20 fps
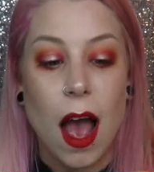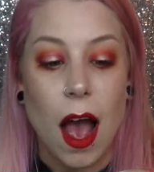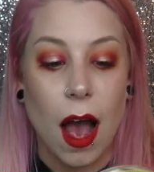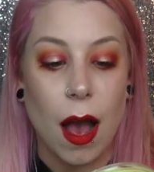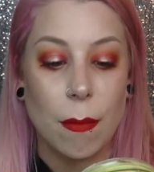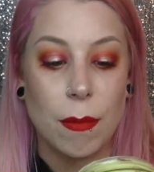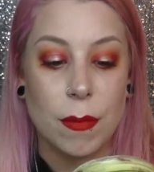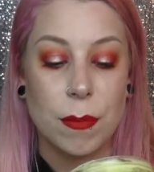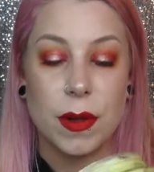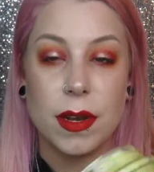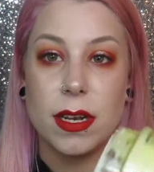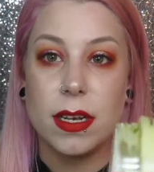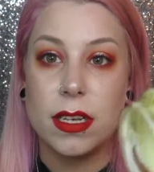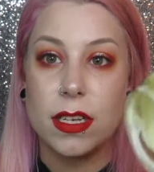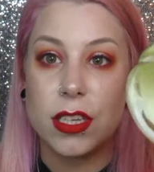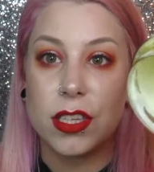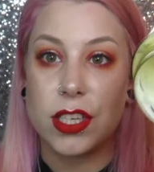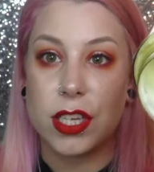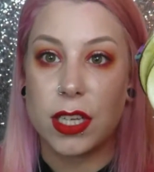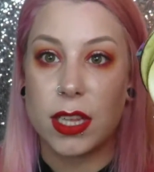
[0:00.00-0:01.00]
but it
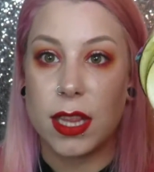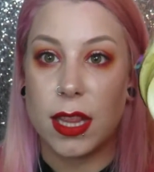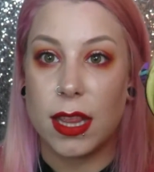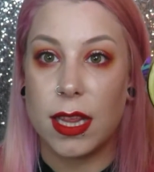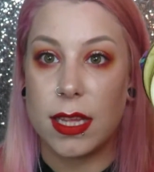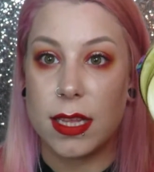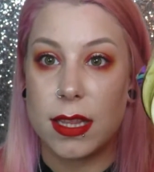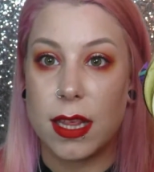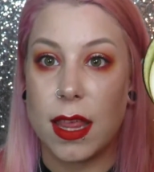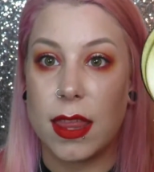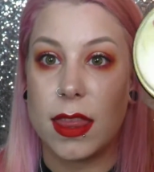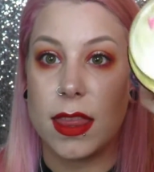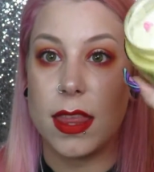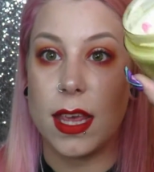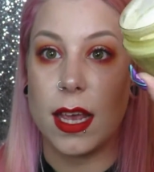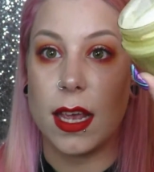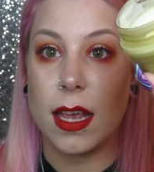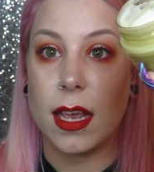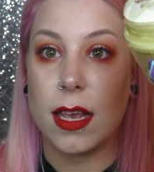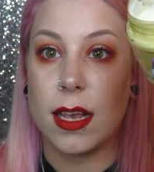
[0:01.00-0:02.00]
is just this
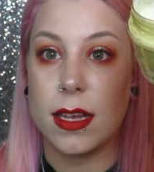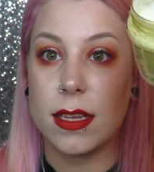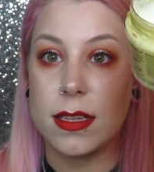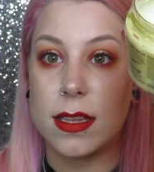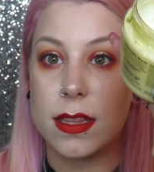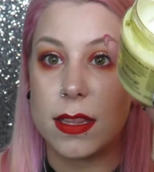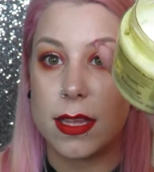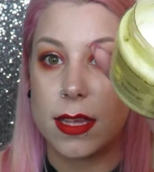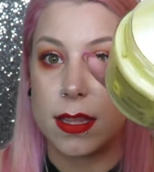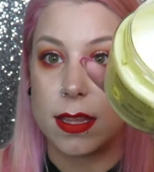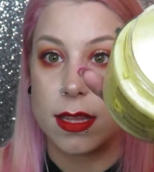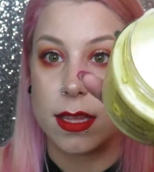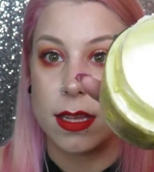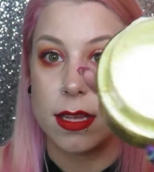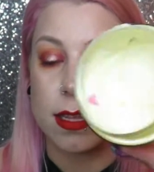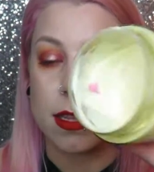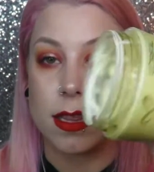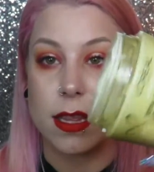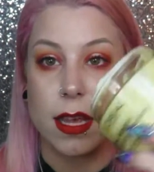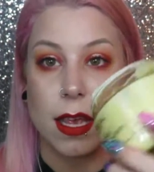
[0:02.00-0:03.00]
thick
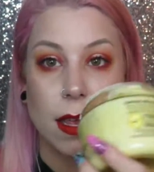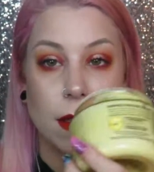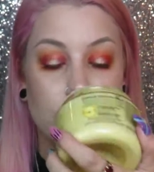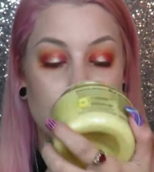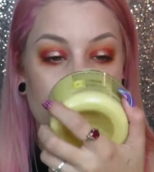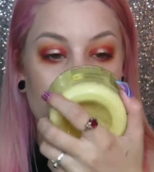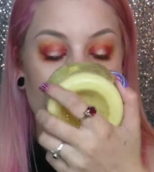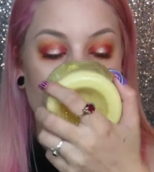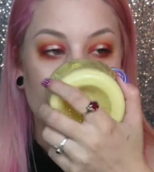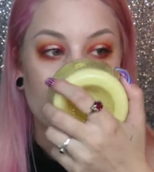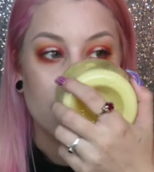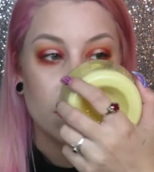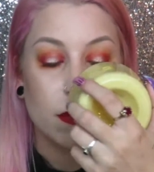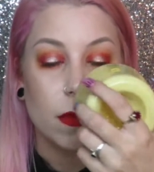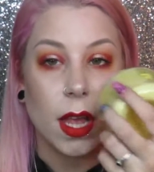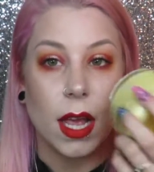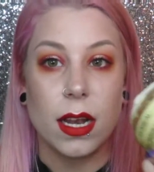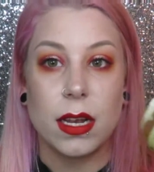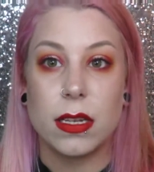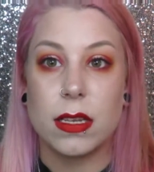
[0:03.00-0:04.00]
consistency,
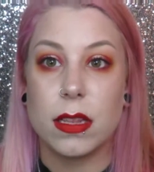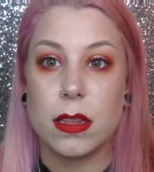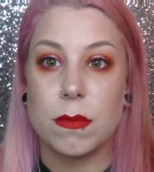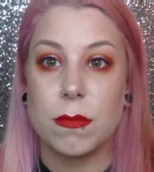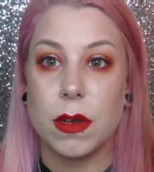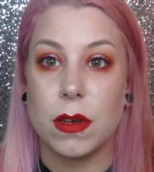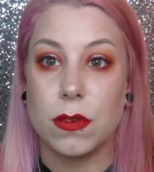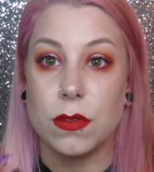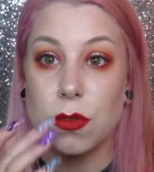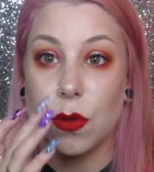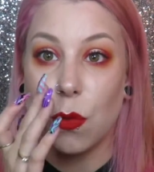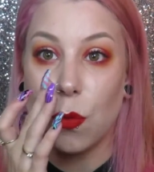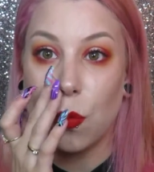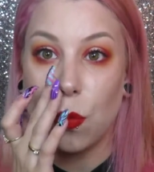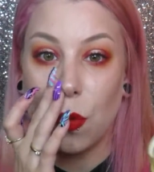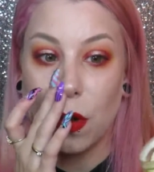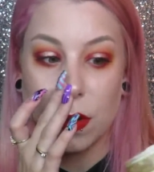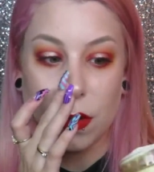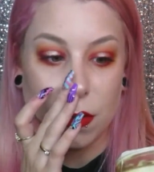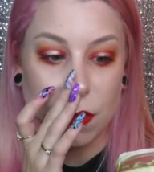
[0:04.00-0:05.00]
and it smells
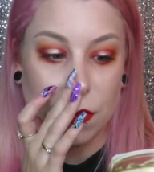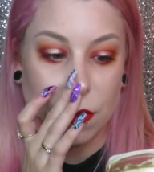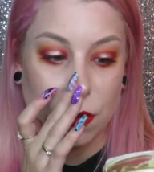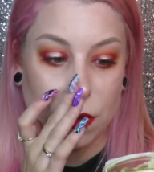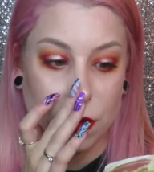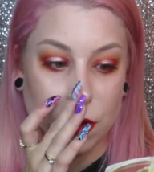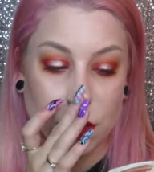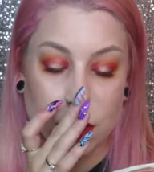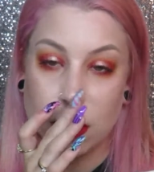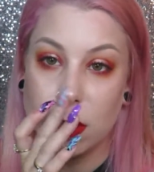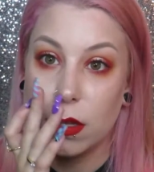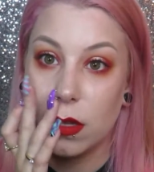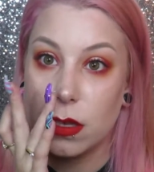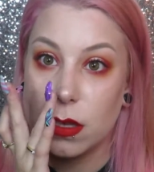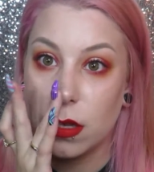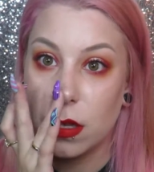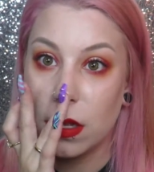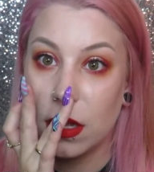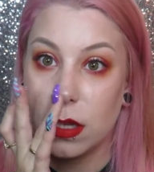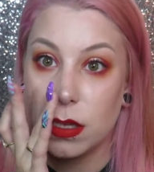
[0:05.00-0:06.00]
wonderful.
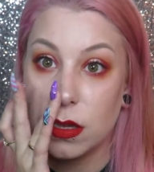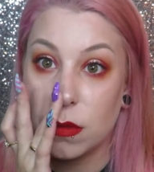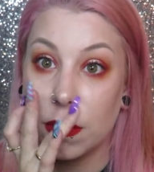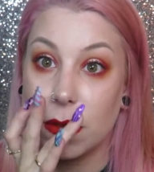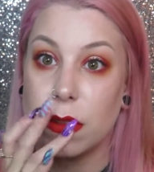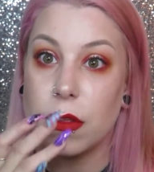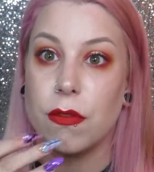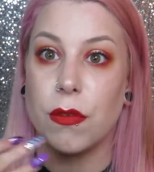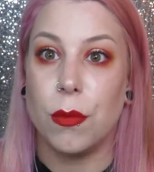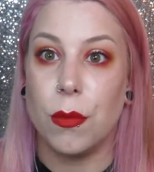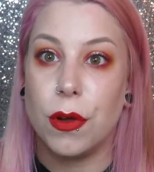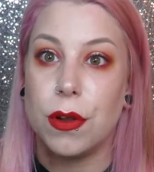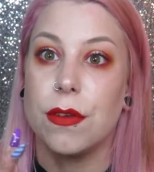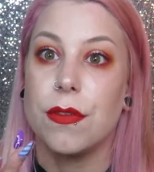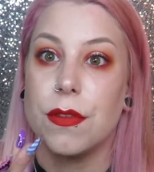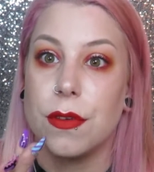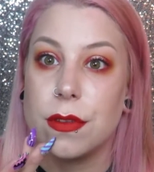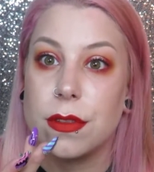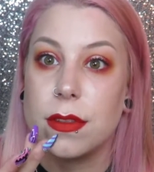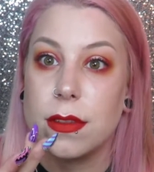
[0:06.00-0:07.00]
It smells even
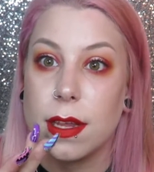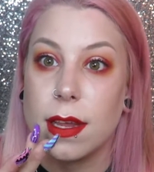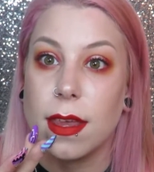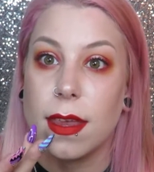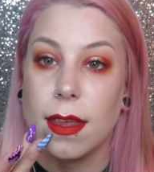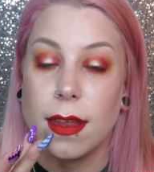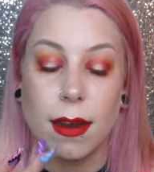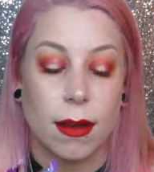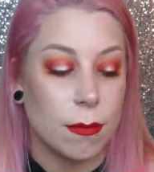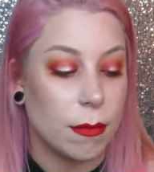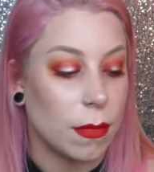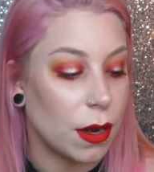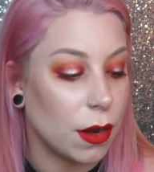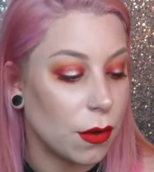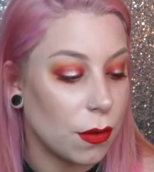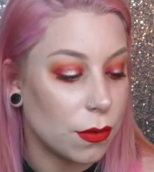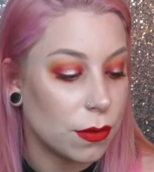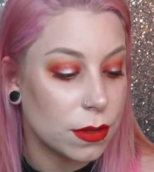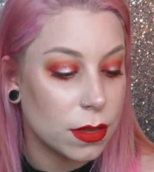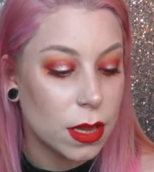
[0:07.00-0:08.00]
wonderful sticking it on my
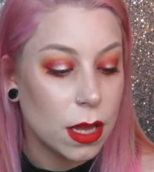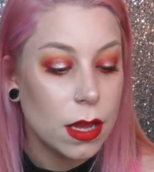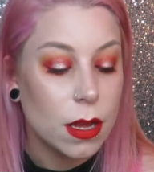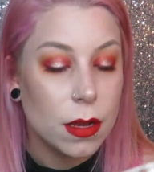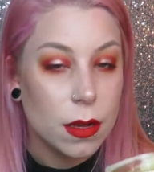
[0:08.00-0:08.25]
nose.